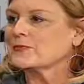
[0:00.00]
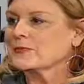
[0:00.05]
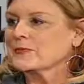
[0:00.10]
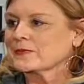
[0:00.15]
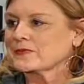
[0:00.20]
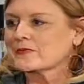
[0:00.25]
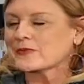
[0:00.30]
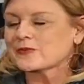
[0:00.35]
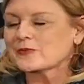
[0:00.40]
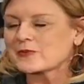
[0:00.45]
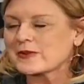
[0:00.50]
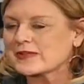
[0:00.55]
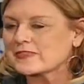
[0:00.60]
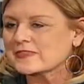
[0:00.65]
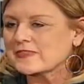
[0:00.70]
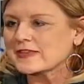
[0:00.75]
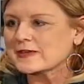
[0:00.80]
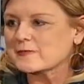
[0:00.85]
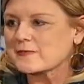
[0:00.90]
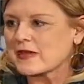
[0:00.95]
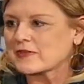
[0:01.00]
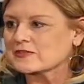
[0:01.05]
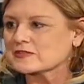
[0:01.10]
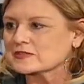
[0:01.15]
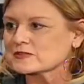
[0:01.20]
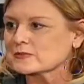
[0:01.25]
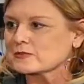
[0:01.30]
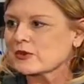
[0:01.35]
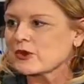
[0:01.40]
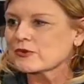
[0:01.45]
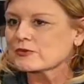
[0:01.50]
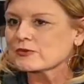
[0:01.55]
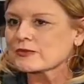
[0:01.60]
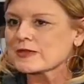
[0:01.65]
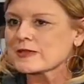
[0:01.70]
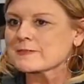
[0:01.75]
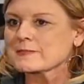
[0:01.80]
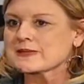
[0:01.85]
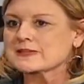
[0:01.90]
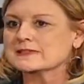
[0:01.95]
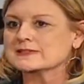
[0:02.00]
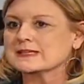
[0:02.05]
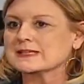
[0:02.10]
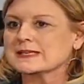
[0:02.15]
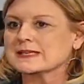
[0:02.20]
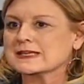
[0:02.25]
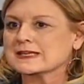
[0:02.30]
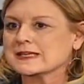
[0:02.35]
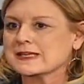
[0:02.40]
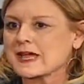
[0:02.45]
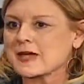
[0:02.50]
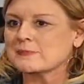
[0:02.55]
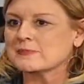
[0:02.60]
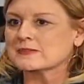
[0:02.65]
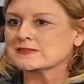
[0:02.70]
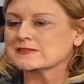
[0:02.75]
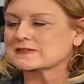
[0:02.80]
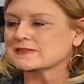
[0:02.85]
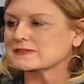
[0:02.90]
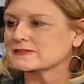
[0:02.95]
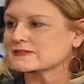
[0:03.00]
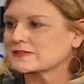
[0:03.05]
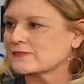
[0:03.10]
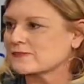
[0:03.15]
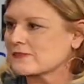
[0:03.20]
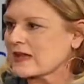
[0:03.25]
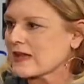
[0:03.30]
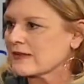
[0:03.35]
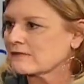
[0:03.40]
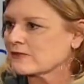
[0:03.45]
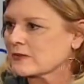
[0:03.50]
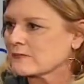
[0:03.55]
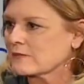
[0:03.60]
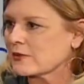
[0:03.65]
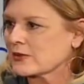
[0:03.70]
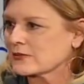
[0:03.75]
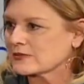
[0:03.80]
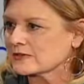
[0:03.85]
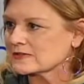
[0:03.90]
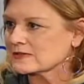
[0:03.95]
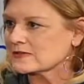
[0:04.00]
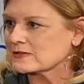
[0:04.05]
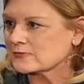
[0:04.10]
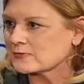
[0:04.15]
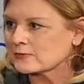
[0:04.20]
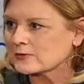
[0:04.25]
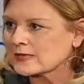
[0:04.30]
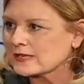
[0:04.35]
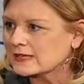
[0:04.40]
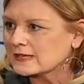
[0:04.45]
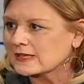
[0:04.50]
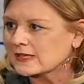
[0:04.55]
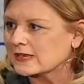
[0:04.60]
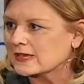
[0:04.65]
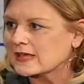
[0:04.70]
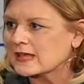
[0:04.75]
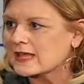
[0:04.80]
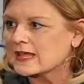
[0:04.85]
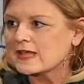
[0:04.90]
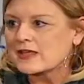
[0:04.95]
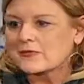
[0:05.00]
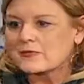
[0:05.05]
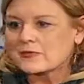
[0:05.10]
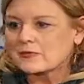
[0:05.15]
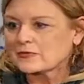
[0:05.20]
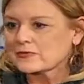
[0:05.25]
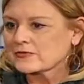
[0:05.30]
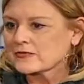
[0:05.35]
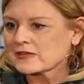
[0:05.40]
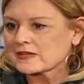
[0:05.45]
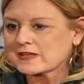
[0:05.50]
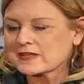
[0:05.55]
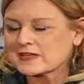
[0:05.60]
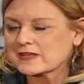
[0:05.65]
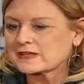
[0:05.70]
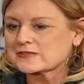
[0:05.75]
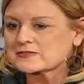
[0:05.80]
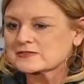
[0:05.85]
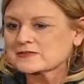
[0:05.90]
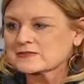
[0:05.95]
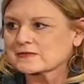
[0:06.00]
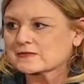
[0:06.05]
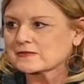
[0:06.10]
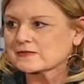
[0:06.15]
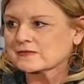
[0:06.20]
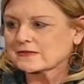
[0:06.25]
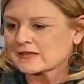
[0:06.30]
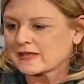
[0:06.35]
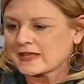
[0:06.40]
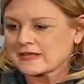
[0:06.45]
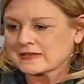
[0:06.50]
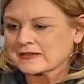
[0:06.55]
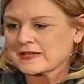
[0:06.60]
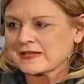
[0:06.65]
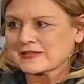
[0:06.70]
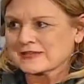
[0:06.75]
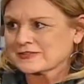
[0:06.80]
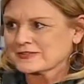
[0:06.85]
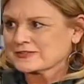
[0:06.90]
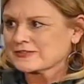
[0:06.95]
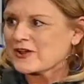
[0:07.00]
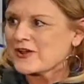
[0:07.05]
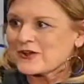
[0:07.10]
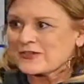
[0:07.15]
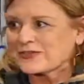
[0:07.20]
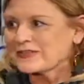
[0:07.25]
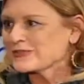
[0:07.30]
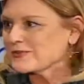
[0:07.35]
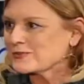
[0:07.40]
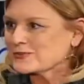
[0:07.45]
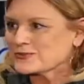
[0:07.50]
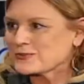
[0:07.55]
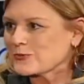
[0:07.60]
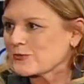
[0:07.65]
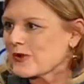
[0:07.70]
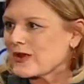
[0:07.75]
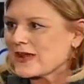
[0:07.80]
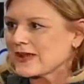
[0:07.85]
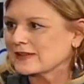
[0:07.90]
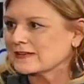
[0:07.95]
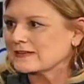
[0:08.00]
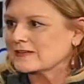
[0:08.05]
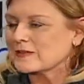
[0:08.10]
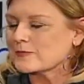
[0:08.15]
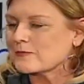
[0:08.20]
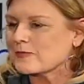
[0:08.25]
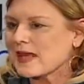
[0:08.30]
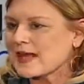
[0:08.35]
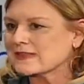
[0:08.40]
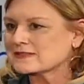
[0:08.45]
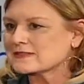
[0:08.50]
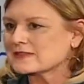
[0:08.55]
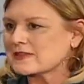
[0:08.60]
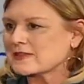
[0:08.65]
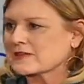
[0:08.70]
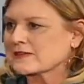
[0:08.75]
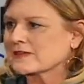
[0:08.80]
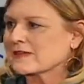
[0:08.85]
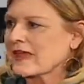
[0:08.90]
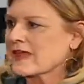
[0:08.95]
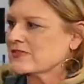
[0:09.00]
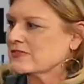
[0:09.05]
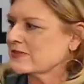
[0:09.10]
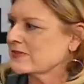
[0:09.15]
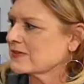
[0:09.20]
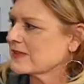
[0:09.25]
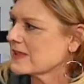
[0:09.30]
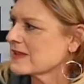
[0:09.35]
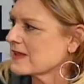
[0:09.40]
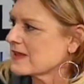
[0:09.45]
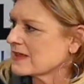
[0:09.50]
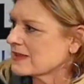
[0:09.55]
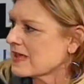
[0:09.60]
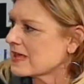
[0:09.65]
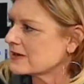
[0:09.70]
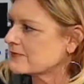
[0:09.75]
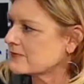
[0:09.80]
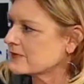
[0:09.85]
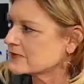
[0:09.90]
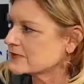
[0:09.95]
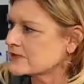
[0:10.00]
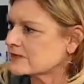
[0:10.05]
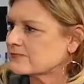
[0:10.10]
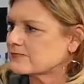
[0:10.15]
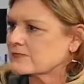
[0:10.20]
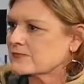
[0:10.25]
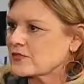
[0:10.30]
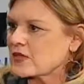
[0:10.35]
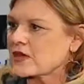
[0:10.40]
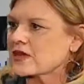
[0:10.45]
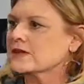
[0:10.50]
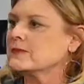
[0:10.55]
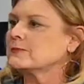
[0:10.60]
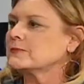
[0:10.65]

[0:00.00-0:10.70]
the great thing about this program is it encompasses the 5 components of reading. The kids, and it's all intertwined. In the past, I think a lot of us have thought,